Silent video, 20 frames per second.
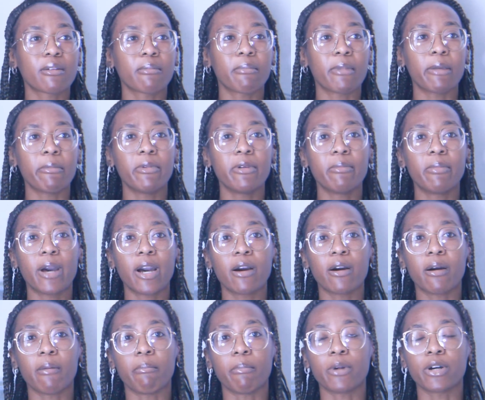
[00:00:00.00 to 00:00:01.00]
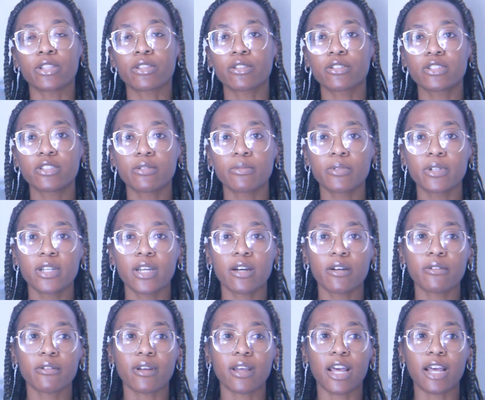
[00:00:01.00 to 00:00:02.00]
Maybe about a month or two
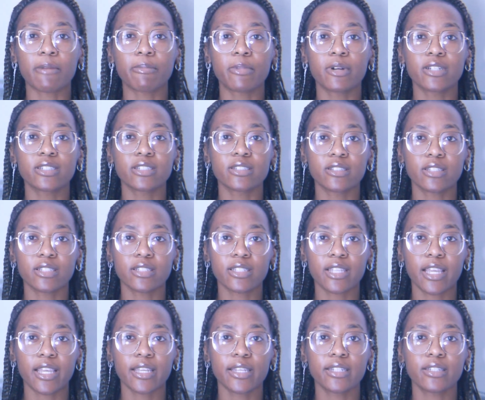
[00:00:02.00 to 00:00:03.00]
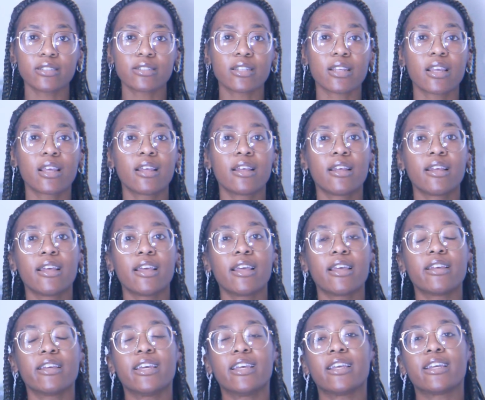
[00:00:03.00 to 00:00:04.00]
ago, I purchased this cage
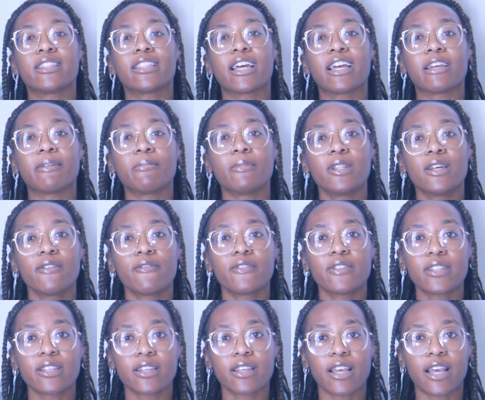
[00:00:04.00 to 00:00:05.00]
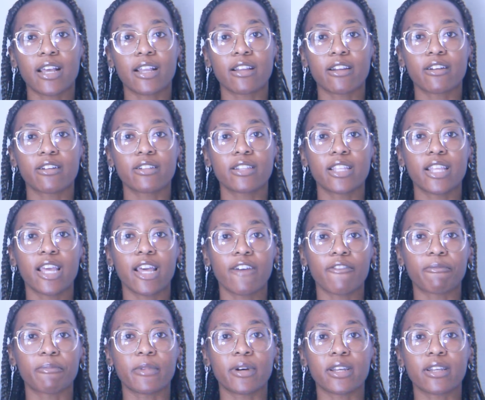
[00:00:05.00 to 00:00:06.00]
and I'm loving it. I currently
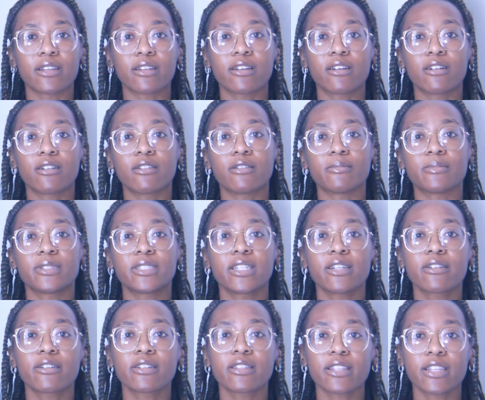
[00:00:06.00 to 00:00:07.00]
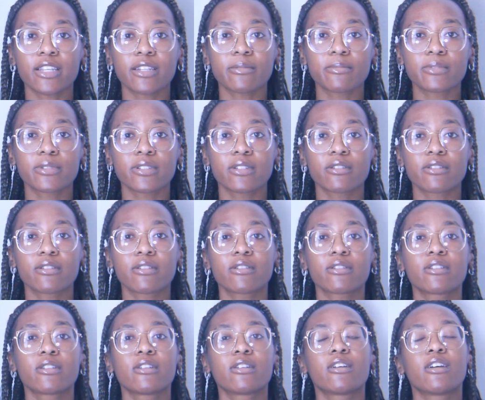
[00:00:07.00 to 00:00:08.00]
have my Syrian hamster
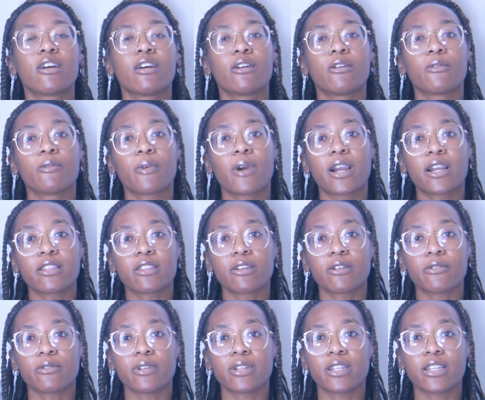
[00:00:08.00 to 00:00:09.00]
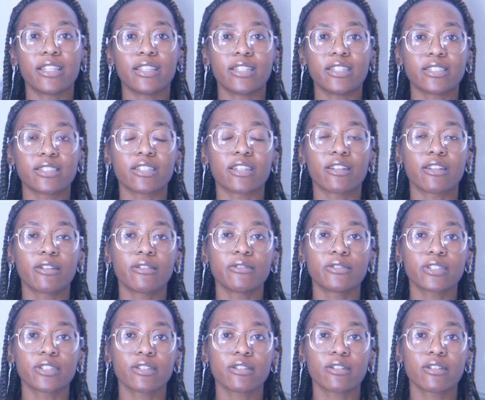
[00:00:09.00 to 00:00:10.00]
Rhino in this
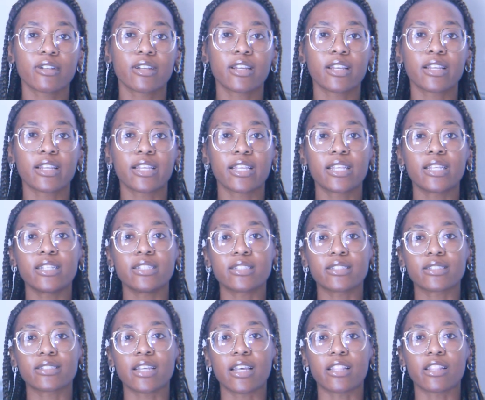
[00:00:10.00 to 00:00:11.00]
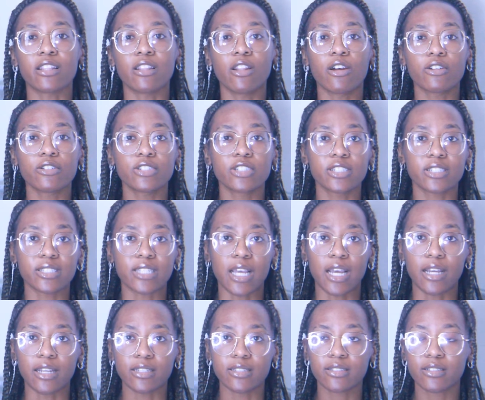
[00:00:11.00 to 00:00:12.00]
enclosure. He's inside the largest
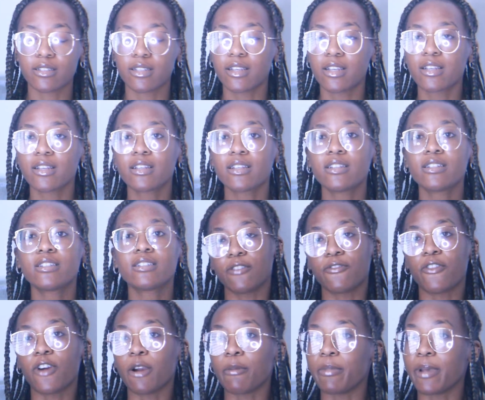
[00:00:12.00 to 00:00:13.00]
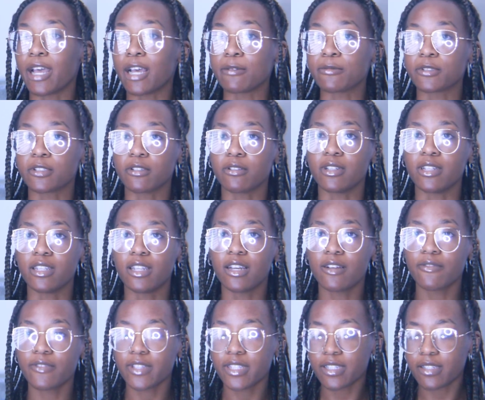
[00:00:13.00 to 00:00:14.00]
size. So far, I'm absolutely
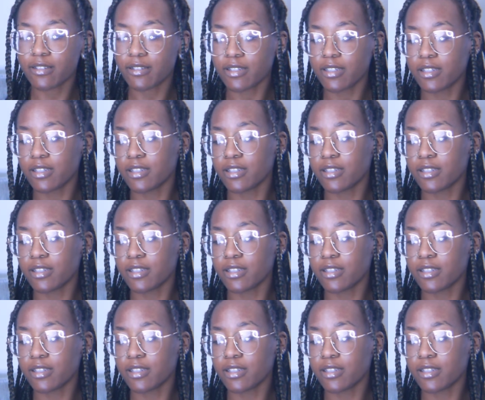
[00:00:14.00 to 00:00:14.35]
loving it.